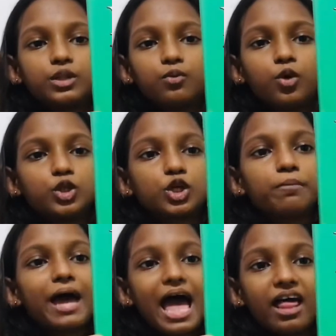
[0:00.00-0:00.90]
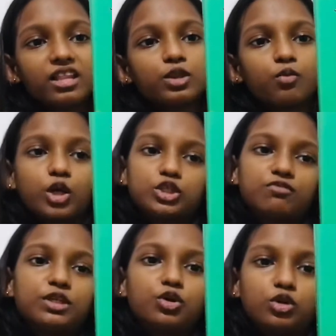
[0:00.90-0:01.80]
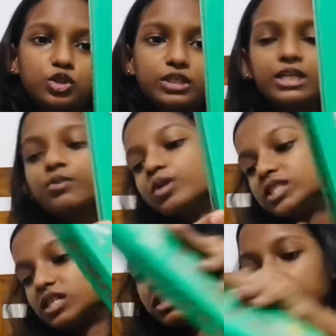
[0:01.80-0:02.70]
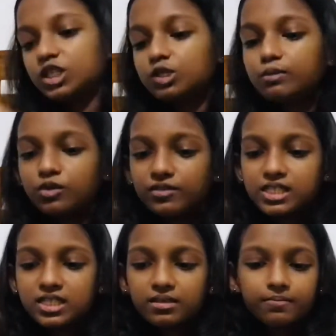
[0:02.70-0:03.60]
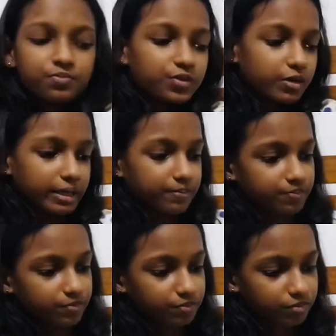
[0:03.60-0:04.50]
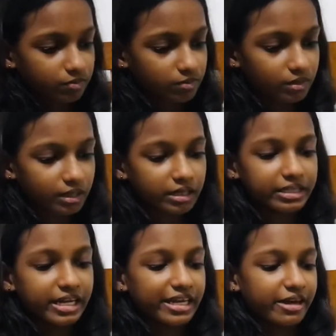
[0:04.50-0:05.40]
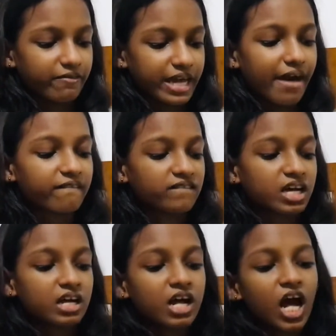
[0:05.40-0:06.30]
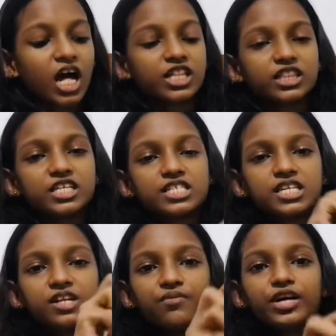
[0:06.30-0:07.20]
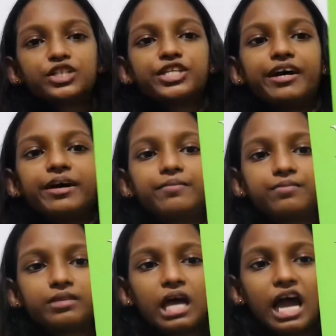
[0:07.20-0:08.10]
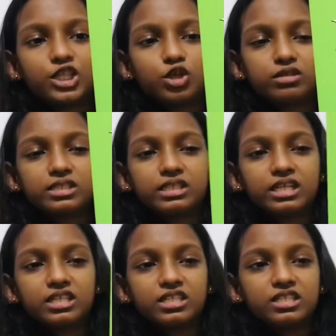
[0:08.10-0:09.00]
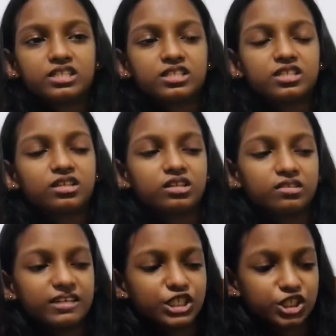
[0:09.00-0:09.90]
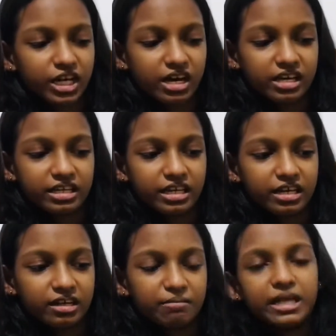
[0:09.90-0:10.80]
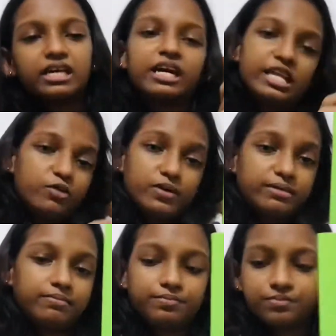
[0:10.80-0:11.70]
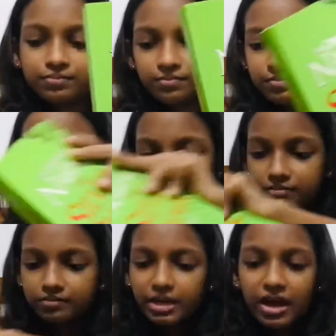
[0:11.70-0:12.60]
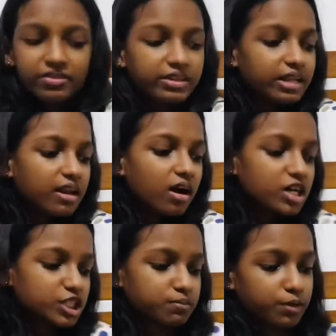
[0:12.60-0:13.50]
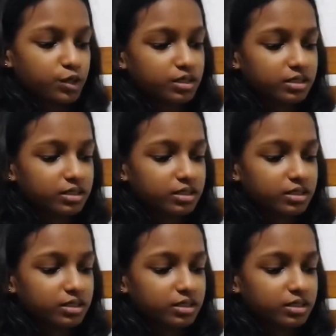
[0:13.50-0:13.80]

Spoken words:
the Wardrobe and The Voyage of the Dawn Treader were turned into movies. Okay, then here we have The Silver Chair. I don't see any silver chair in here, but anyway. And then the last book.